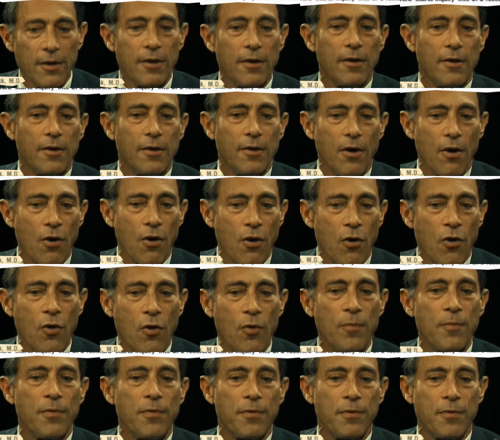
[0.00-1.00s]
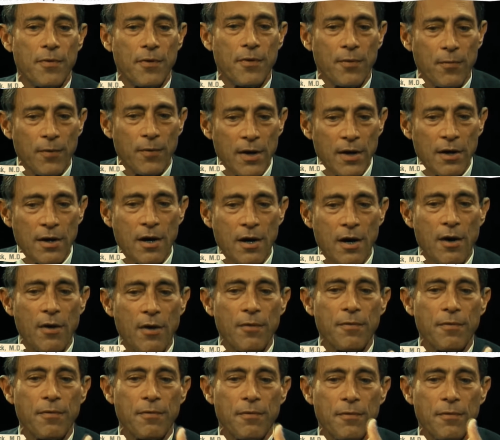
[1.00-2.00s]
put his career and his
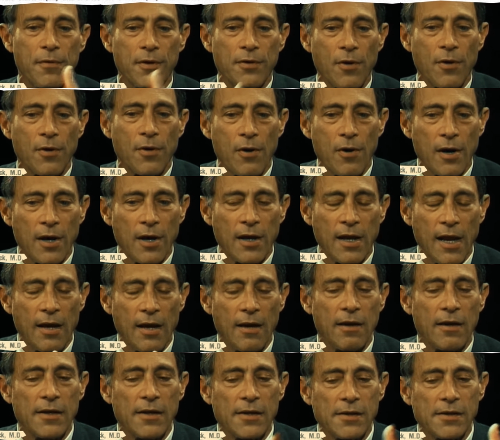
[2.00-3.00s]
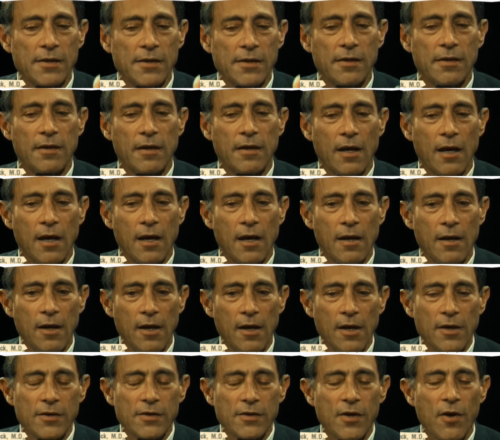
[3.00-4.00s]
reputation on the line by
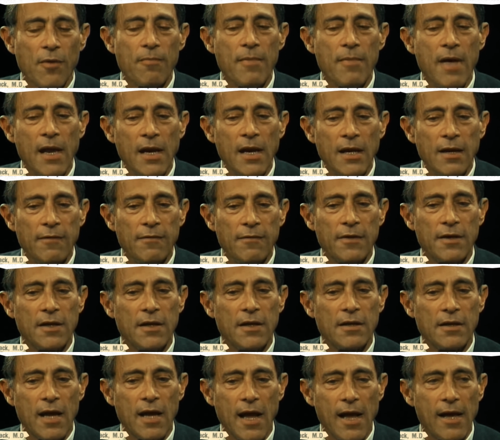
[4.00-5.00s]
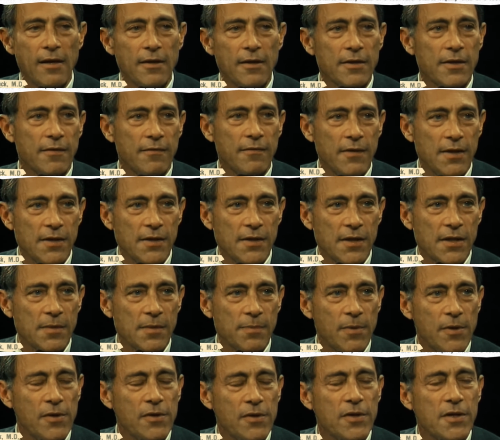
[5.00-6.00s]
researching close encounters.
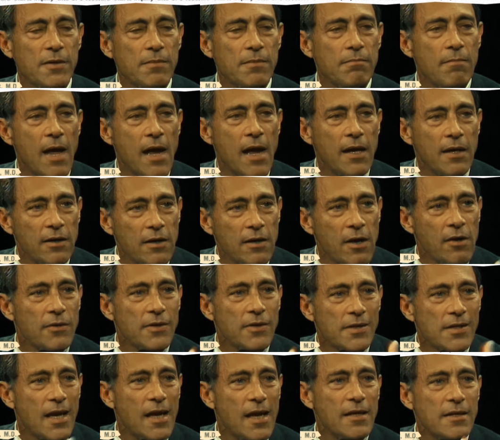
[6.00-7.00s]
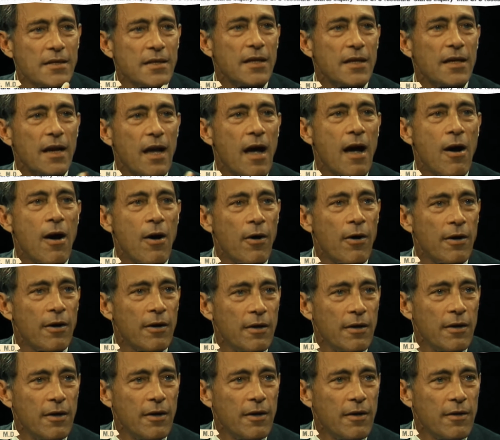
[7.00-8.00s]
After years of research, John
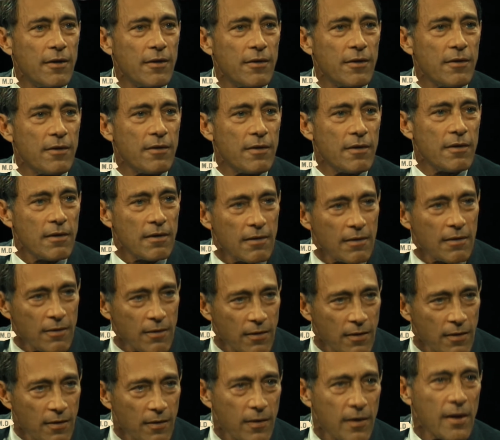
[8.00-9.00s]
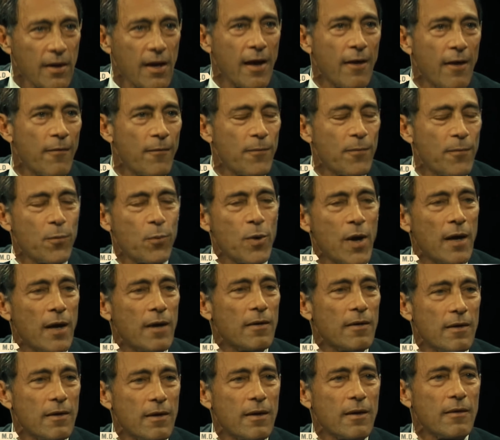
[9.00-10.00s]
concluded that many reported abductions were
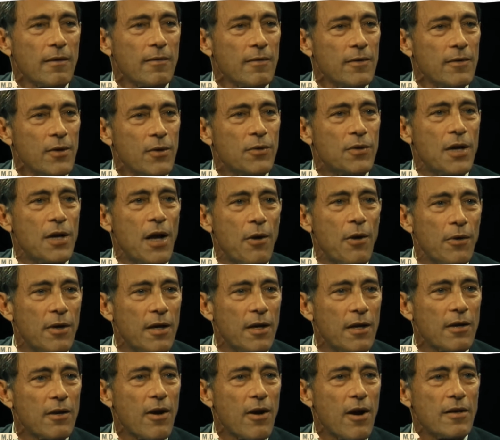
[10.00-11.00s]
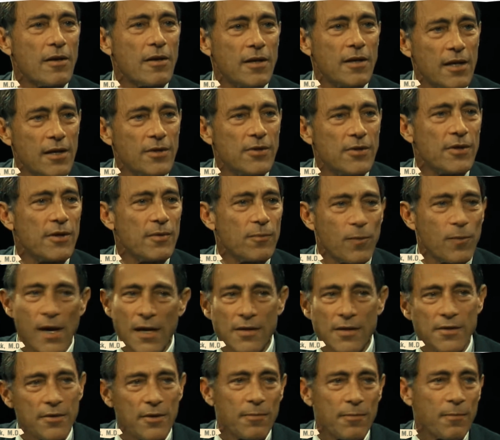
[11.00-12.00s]
not hallucinations, psychosis,
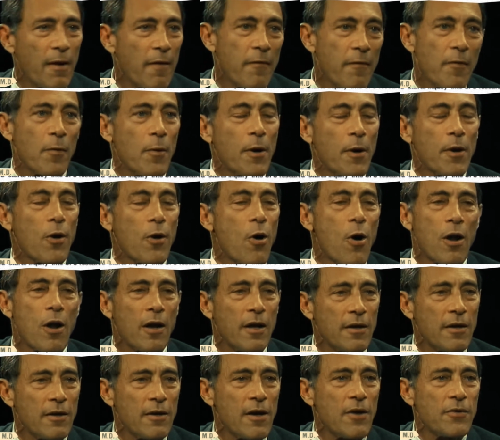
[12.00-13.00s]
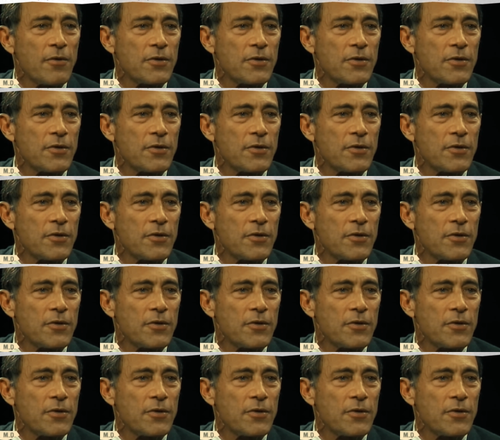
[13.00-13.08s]
or schizophrenia.